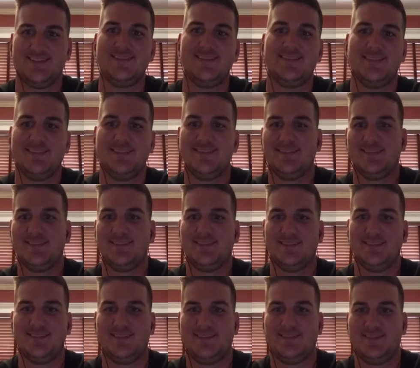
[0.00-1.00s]

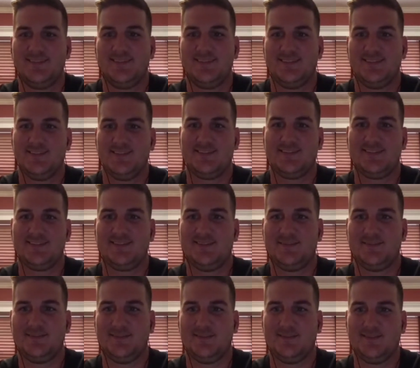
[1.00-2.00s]

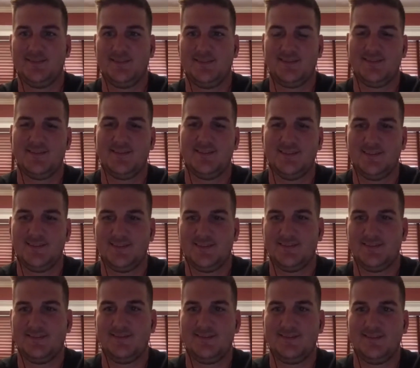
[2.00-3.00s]

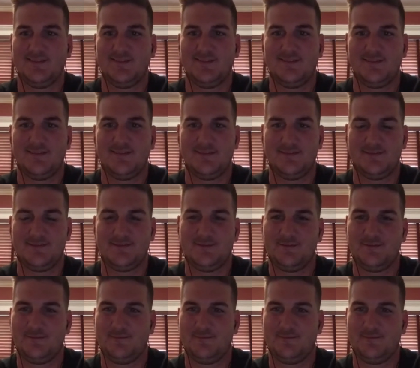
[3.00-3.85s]
The person shown says nothing.